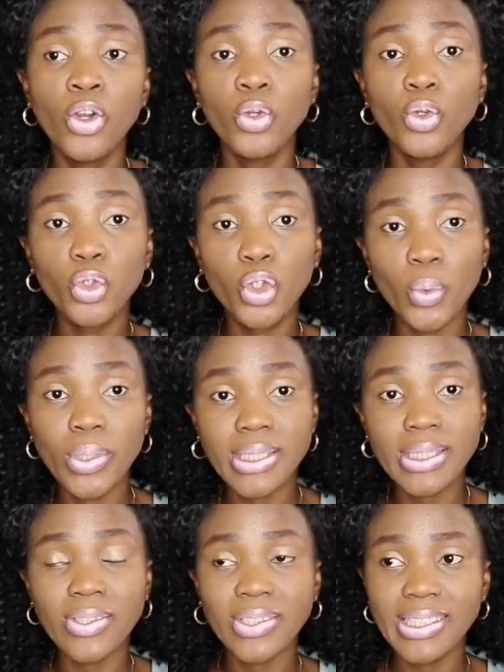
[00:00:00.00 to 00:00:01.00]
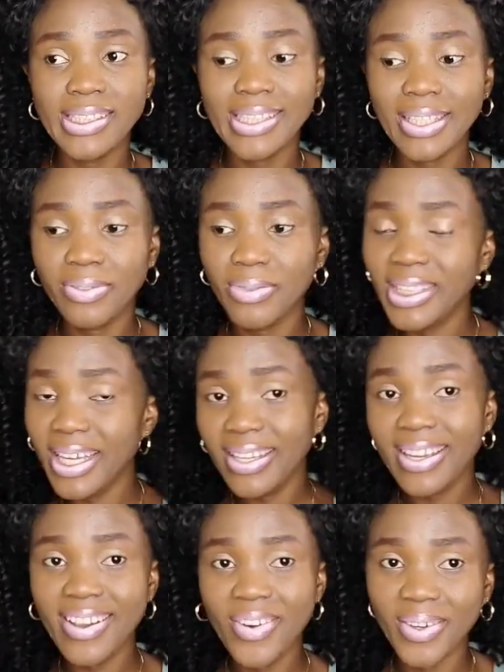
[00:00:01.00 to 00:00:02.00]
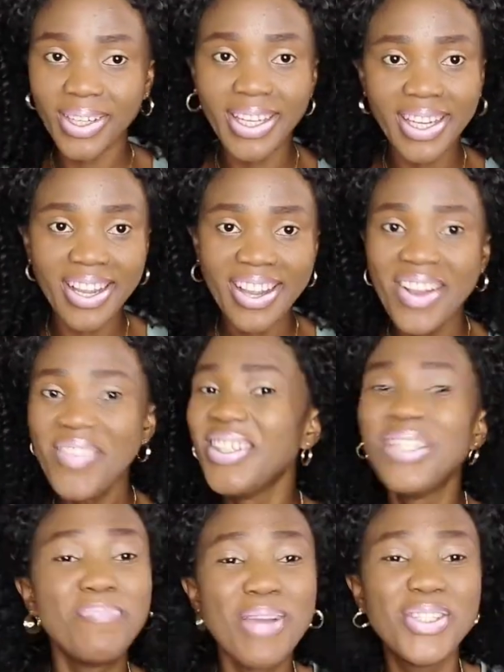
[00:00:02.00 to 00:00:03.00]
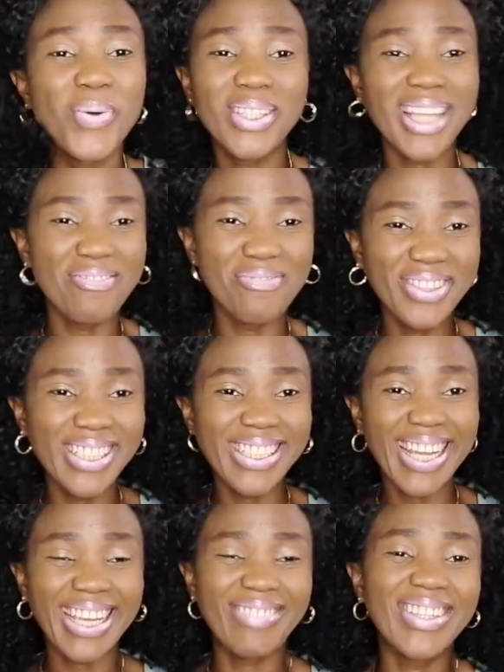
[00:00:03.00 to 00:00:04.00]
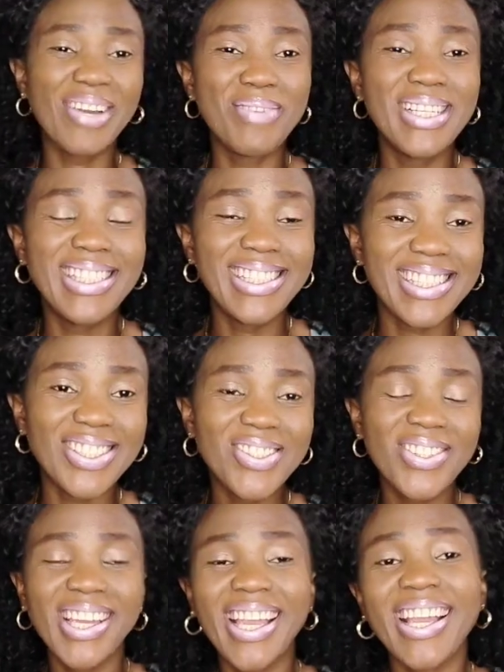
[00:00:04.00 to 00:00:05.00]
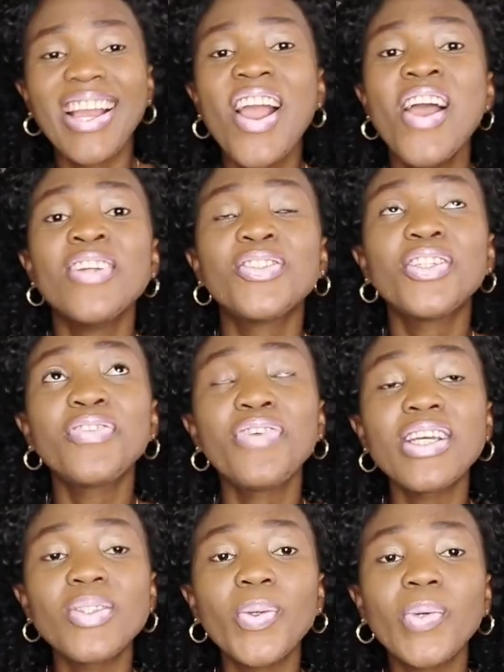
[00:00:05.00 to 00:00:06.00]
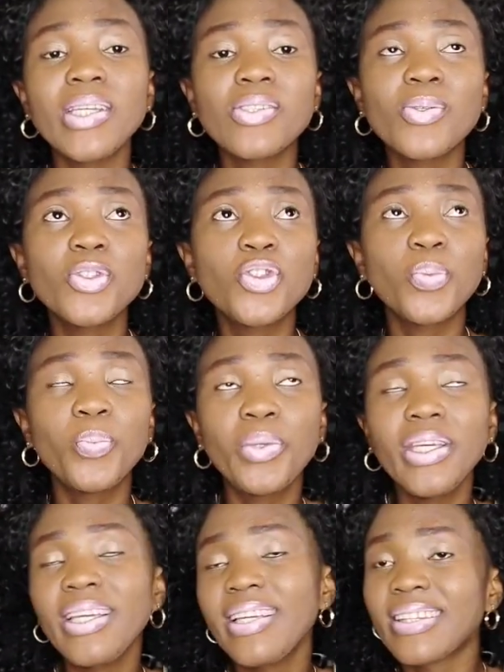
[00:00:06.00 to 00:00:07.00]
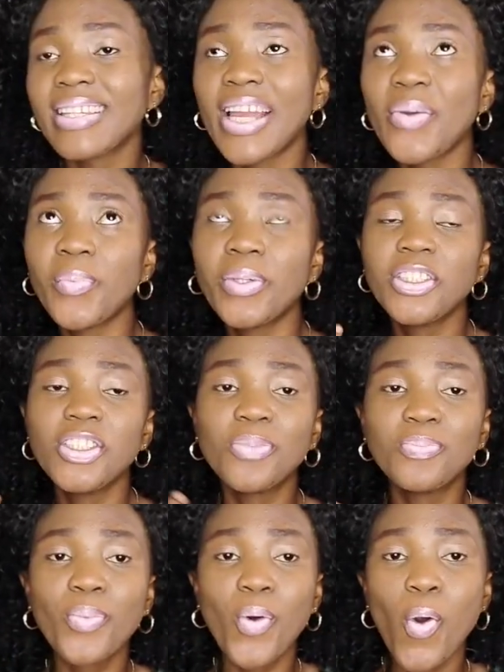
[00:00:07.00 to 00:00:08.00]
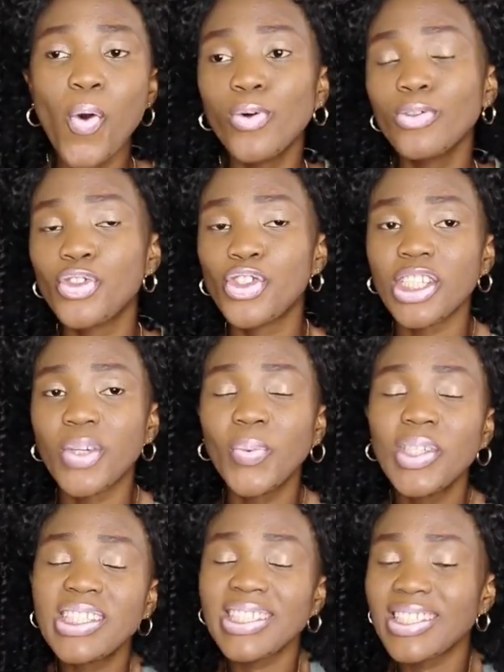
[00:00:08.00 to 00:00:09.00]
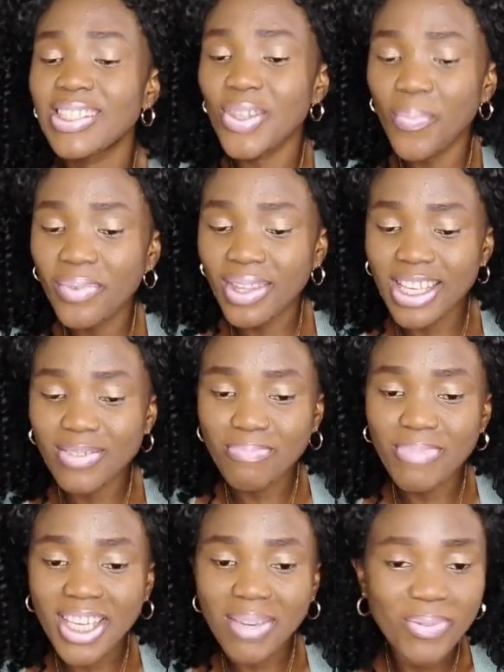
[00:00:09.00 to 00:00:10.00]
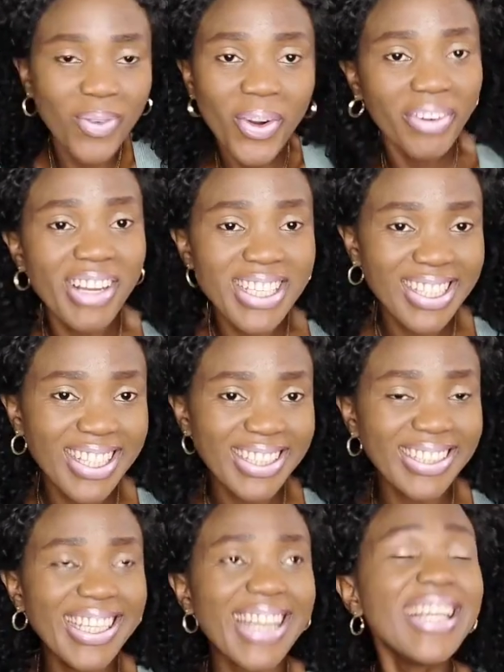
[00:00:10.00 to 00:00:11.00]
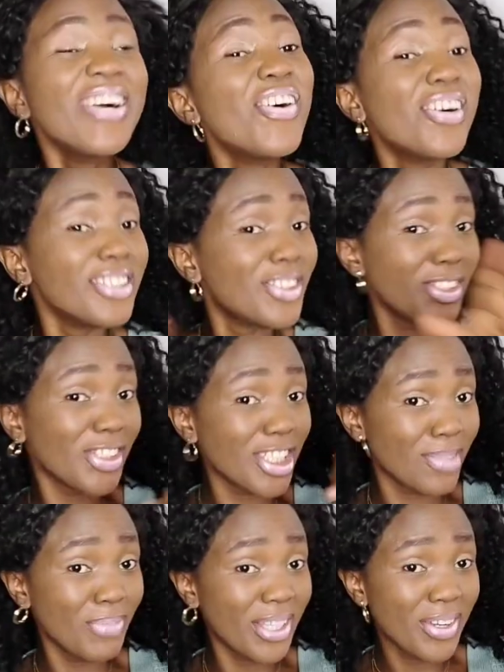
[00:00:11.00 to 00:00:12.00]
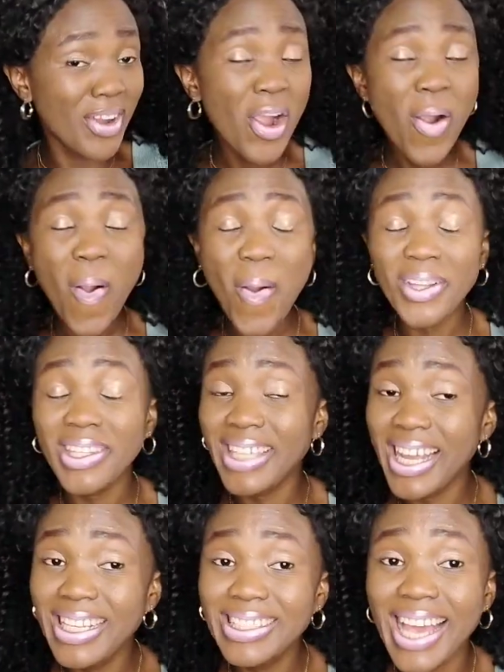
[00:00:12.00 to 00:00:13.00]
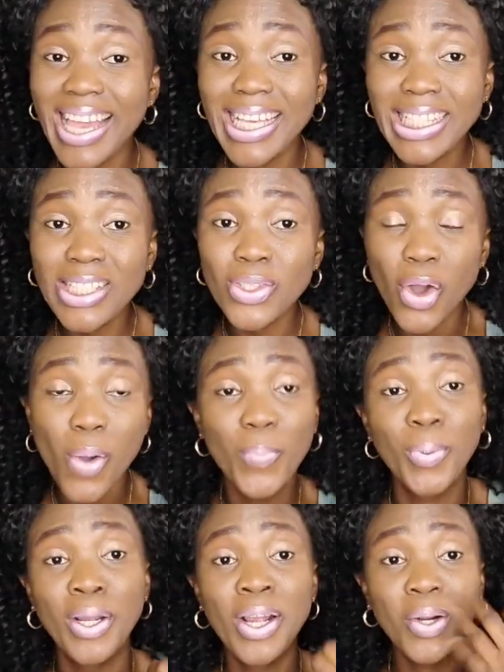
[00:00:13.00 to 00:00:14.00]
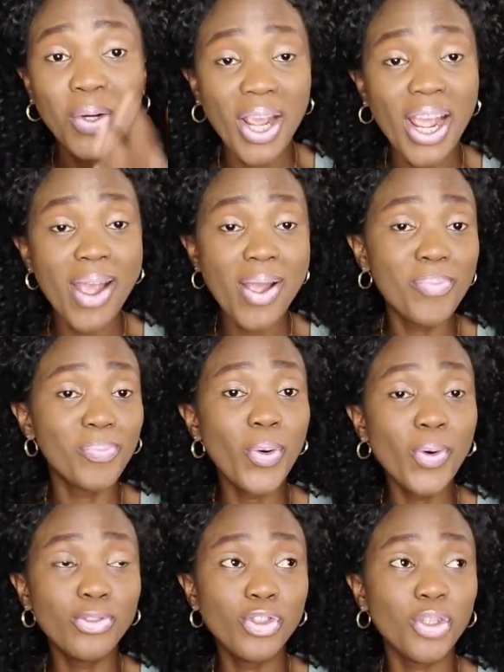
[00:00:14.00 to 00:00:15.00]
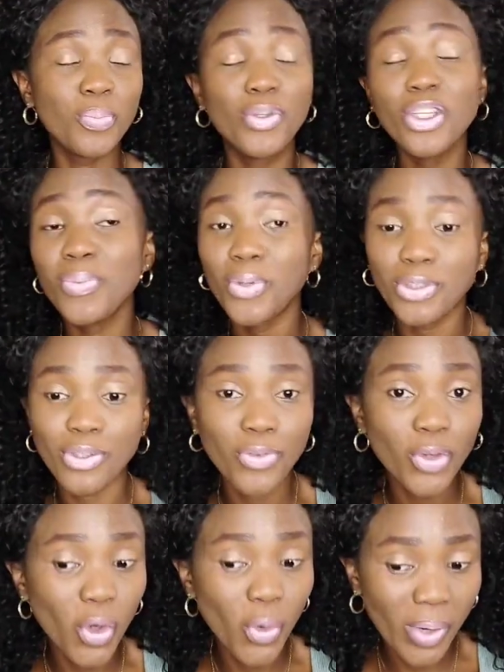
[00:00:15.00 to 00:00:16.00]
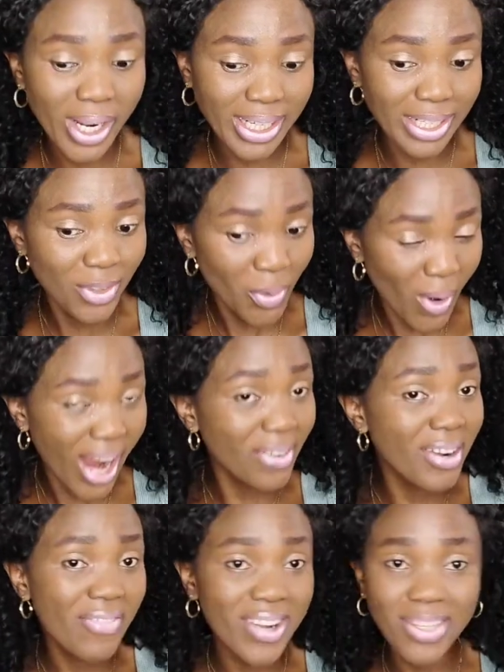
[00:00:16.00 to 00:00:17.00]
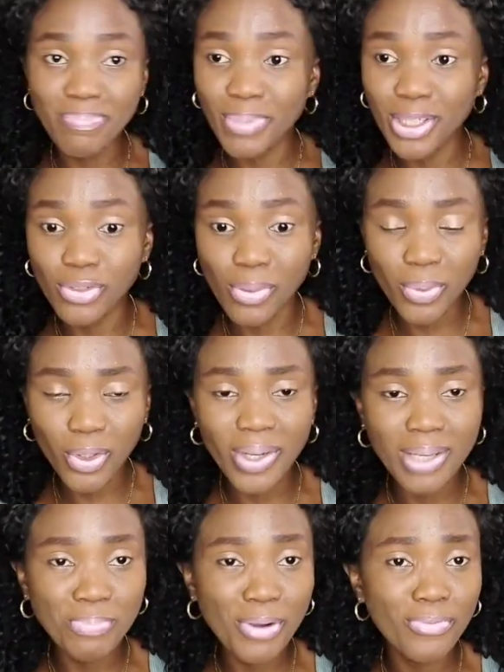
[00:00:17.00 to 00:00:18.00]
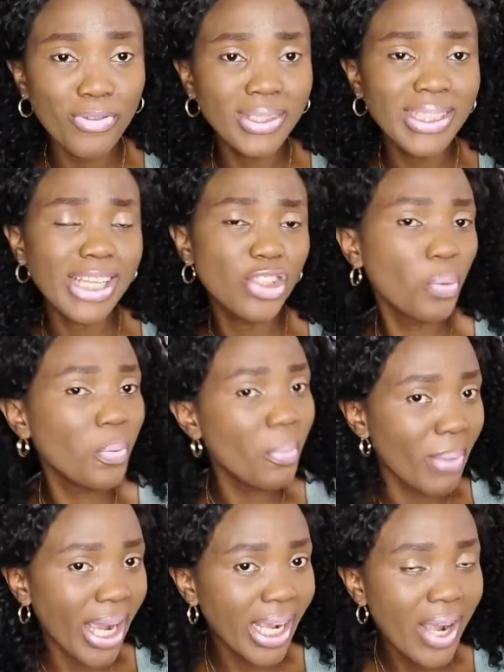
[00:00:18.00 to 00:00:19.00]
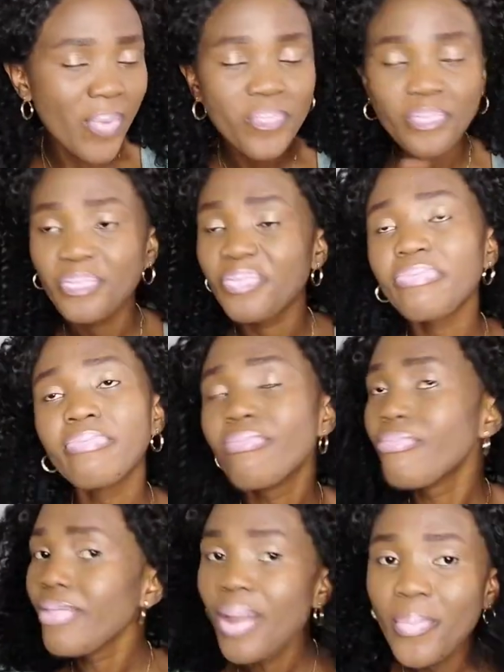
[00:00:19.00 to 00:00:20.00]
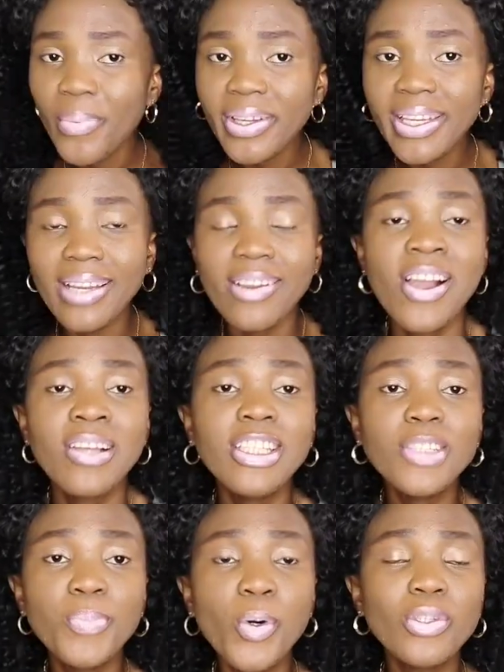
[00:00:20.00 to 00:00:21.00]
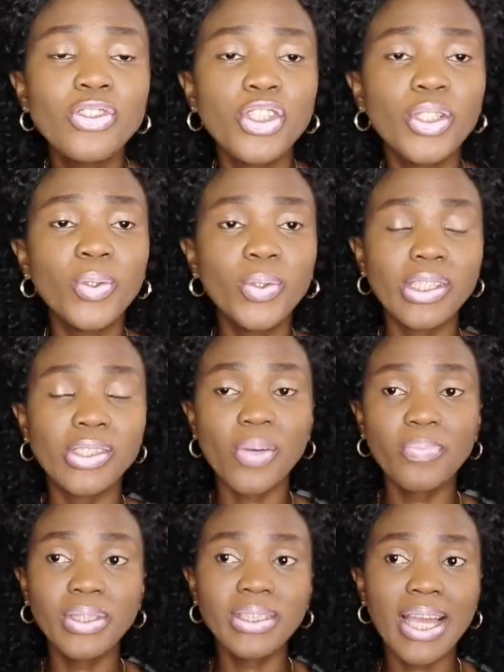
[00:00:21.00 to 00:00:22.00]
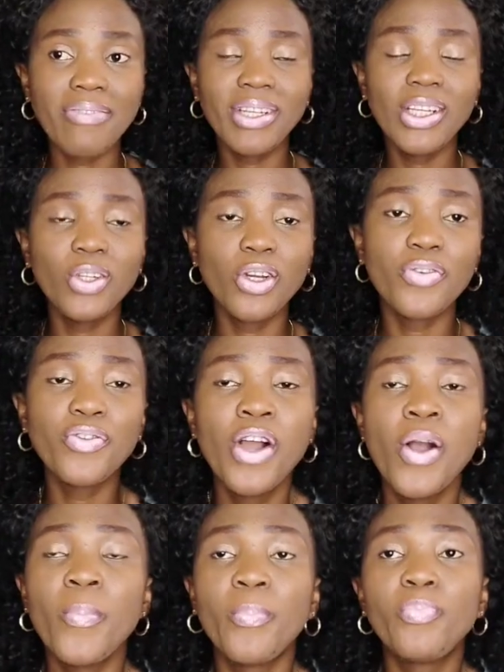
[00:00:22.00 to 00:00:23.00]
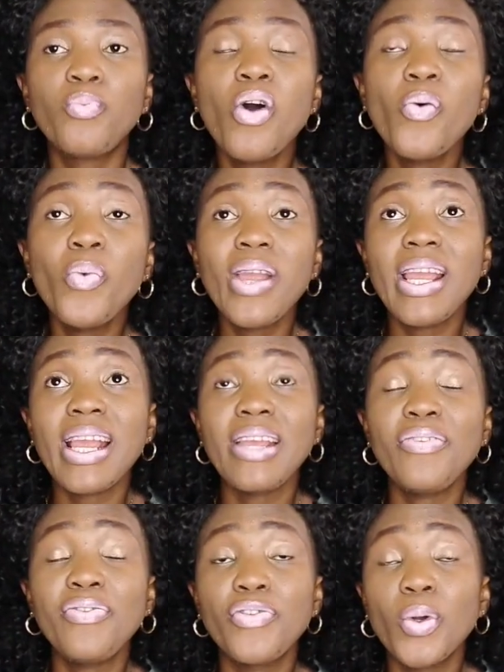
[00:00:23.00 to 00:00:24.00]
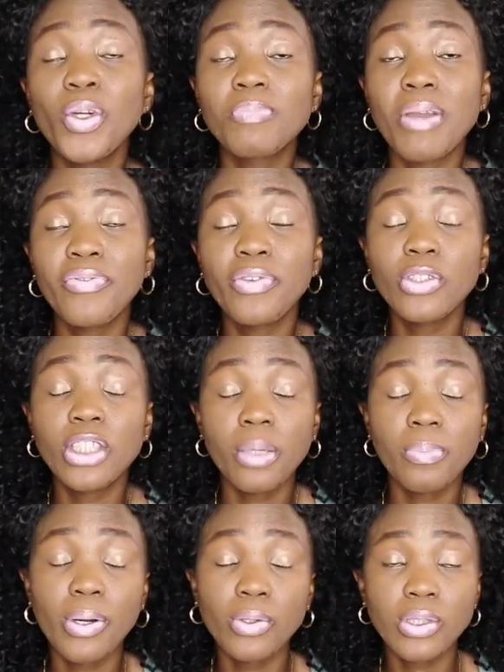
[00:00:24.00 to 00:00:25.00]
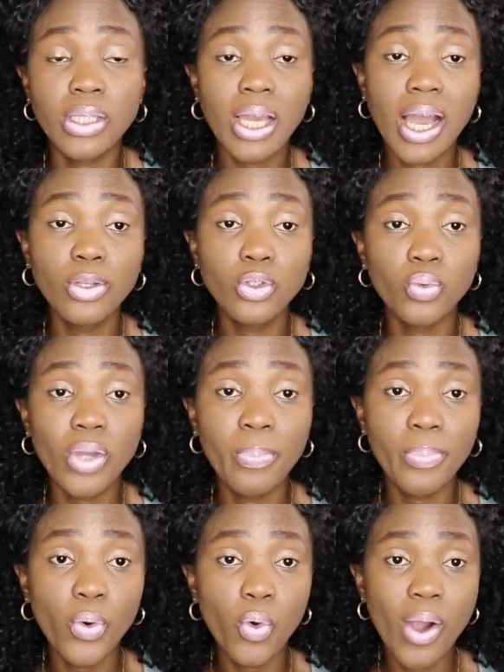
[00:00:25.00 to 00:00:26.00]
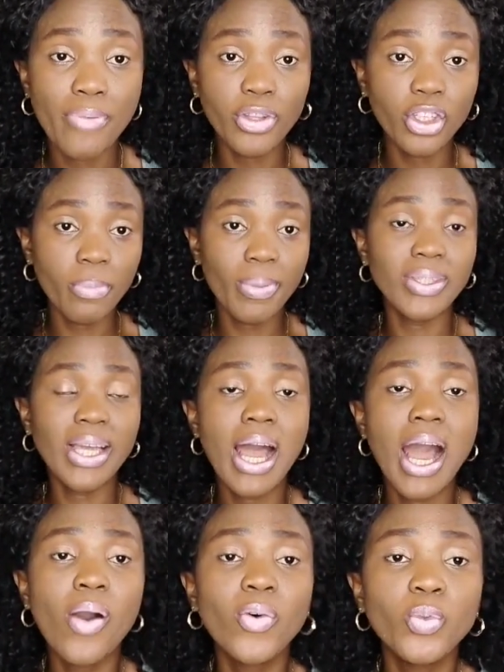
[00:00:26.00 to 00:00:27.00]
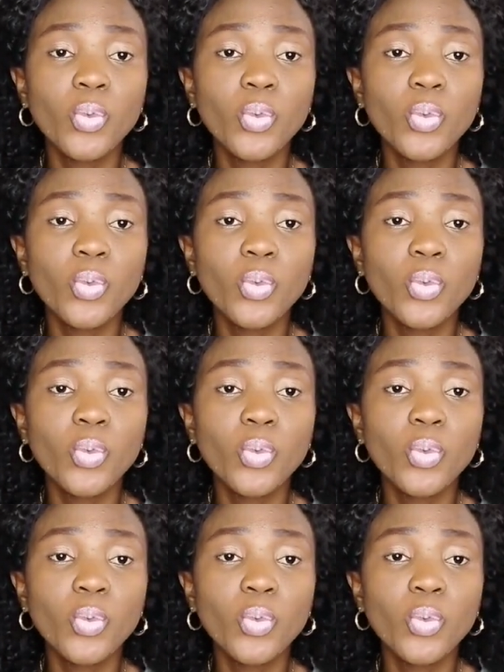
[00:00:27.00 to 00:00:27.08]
look you will see on the inside, either here or here. It depends on what I'm feeling like when I'm editing. So yeah. So the first look is going to be in line with this boho chic, which is something that will make him go crazy lately. And it's not just me. All the girlies are eating up boho chic just because of Chloe, and I know I don't have any piece from Chloe apart from their shopping bag. But yeah, this boho chic look is something I really love. One way, if you know what my videos about how to wear boho, I talk about how